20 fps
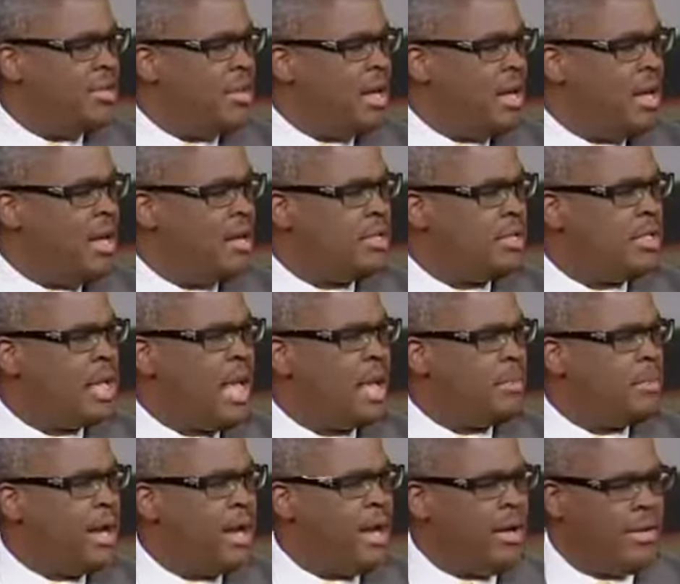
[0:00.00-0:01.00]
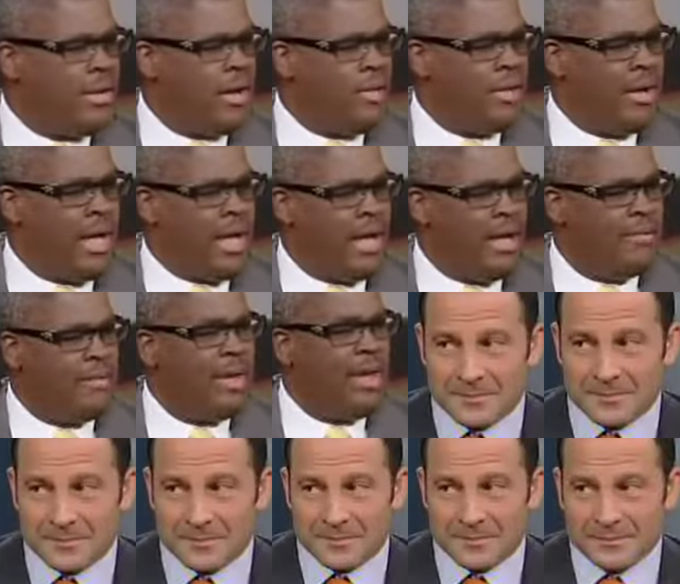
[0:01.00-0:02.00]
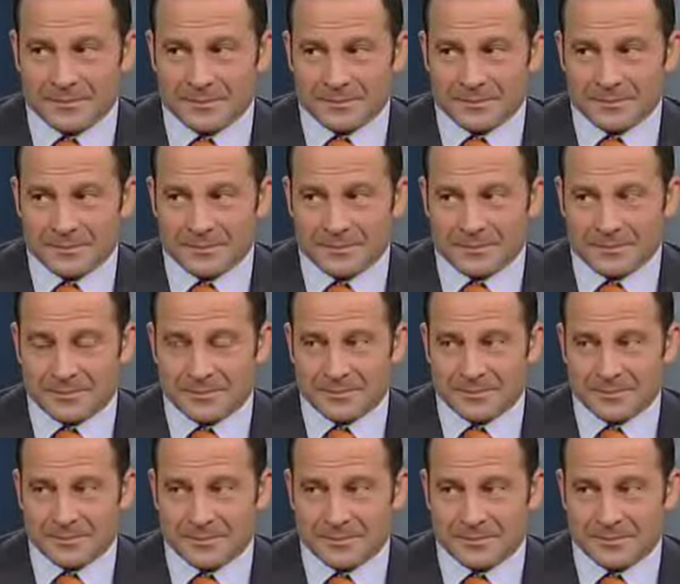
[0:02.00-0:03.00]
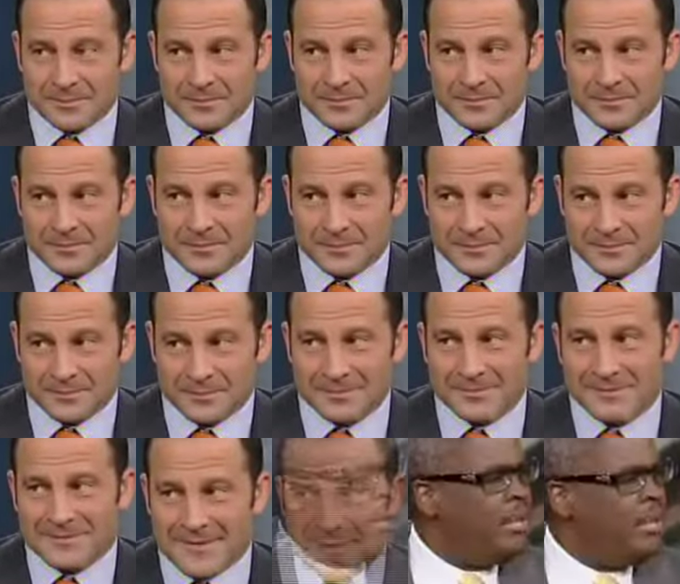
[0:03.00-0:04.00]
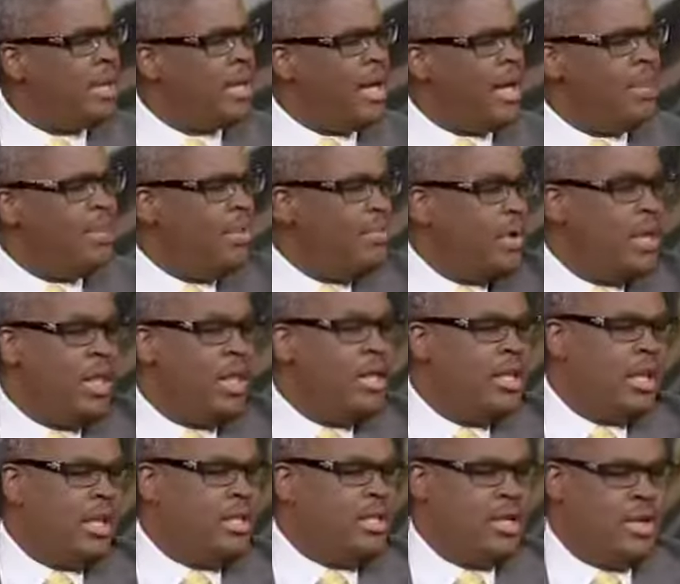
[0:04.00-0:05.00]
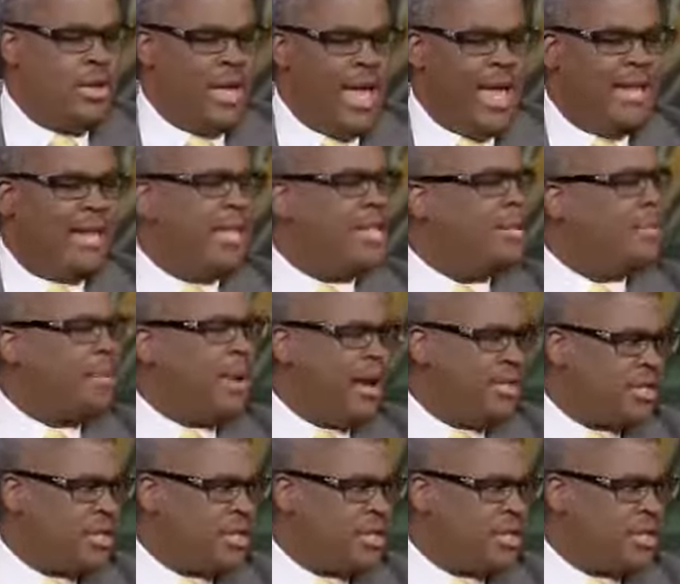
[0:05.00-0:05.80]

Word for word: uh, stockpile that we have soon these guys are going to start burning it off, you know, because I mean, really, uh, you can't let the price